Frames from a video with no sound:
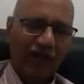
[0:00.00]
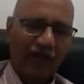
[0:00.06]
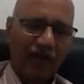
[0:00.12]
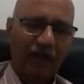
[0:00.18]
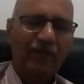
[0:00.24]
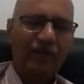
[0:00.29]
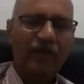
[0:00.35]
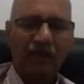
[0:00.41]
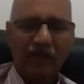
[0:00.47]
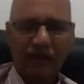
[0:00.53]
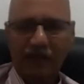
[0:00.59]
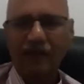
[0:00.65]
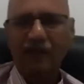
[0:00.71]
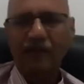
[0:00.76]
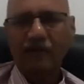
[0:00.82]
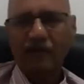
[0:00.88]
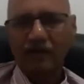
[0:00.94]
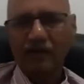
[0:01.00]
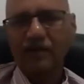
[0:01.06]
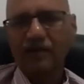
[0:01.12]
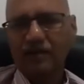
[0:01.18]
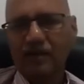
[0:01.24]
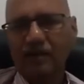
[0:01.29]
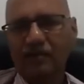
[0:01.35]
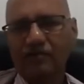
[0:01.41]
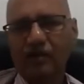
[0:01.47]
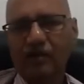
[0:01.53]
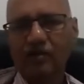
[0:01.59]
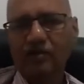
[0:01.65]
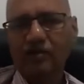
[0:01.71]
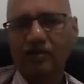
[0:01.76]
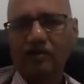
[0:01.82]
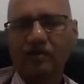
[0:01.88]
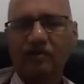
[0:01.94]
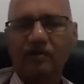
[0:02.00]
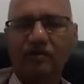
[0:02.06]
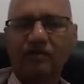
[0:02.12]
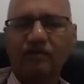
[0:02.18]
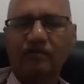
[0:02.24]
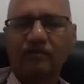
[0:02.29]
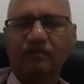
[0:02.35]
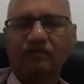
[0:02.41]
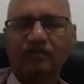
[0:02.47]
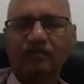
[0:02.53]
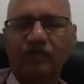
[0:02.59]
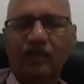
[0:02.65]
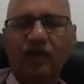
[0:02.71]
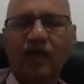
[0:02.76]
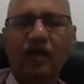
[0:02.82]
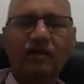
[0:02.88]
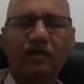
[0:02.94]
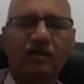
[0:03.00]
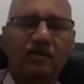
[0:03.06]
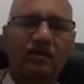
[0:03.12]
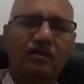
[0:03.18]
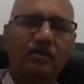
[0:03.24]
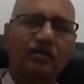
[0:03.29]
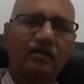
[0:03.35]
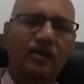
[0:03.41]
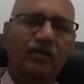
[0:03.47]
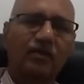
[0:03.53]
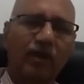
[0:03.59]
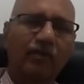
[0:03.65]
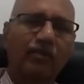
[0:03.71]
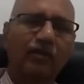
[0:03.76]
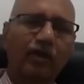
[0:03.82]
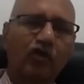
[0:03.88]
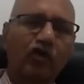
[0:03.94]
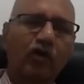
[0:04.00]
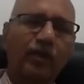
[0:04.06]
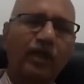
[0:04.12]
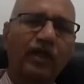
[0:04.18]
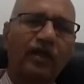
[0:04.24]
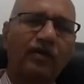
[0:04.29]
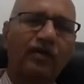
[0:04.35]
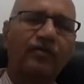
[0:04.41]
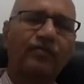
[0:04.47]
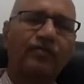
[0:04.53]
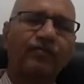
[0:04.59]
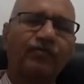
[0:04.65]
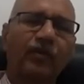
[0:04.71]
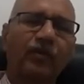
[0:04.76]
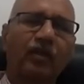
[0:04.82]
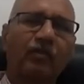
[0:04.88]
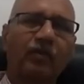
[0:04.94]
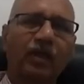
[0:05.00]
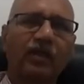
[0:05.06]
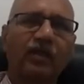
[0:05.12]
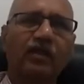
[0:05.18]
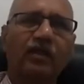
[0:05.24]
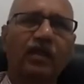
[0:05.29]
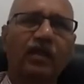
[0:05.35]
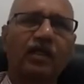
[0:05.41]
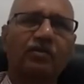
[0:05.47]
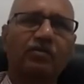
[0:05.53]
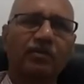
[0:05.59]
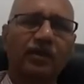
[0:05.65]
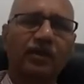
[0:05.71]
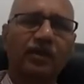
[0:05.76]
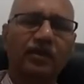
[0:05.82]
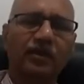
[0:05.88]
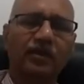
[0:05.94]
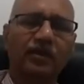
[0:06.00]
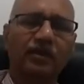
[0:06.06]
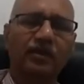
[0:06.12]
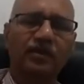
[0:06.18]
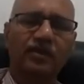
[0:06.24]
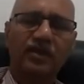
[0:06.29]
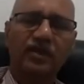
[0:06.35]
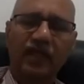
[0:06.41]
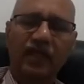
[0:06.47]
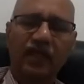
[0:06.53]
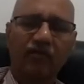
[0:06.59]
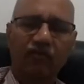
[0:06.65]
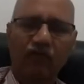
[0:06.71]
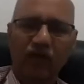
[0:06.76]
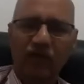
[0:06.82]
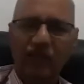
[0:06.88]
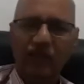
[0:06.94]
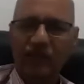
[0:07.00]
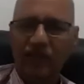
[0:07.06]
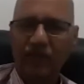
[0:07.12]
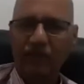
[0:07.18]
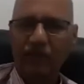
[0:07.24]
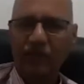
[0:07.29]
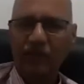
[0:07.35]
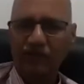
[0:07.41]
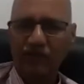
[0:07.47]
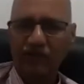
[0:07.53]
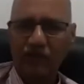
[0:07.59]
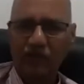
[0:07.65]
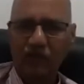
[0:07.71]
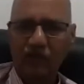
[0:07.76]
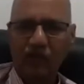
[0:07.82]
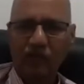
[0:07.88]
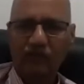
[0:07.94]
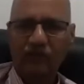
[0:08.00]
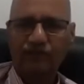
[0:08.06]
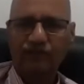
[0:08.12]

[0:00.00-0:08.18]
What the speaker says: I mean, it's of course not in public domain, but then let me share one example with you.